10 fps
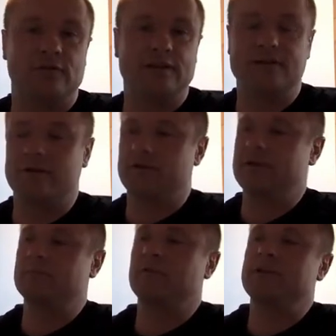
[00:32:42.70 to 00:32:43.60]
the detail of
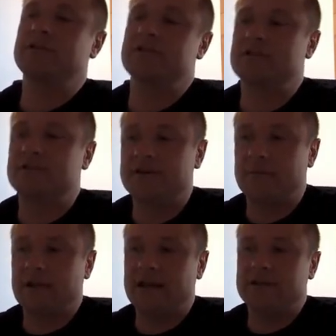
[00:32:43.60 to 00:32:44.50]
these, but these are just
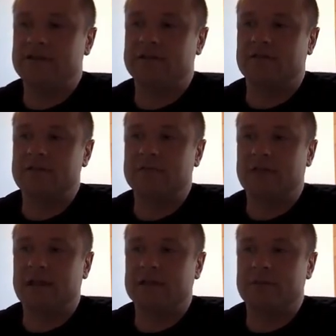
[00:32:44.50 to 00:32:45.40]
simulations of these
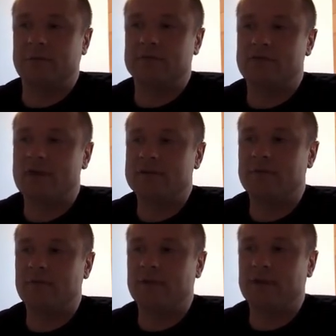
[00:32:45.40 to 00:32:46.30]
planets where we've tried to
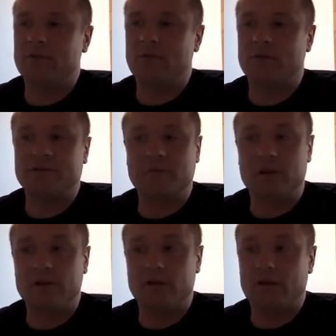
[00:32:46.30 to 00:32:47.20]
predict what this might
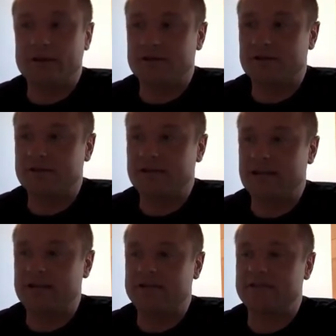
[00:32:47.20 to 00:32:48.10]
look like. So you can see
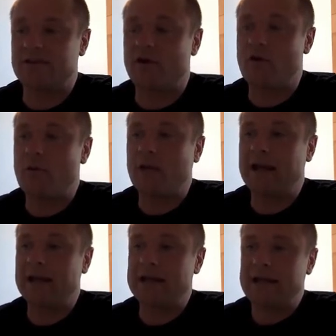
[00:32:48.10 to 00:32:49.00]
here, this is the whole
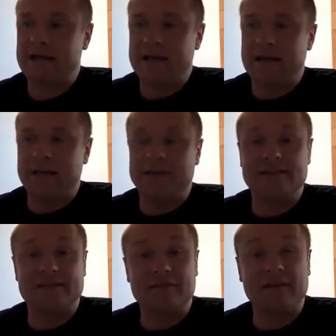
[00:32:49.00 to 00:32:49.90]
planet, and this
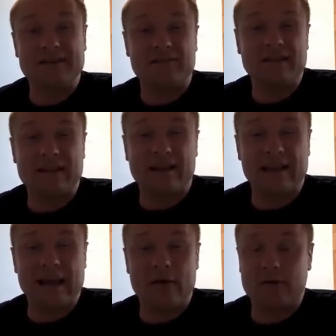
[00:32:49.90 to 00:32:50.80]
is effectively the
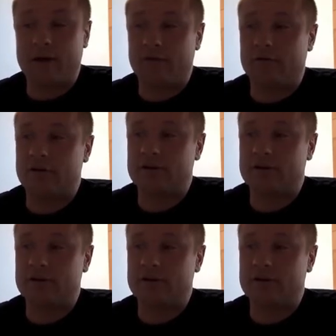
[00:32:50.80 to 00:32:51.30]
cloud cover, and you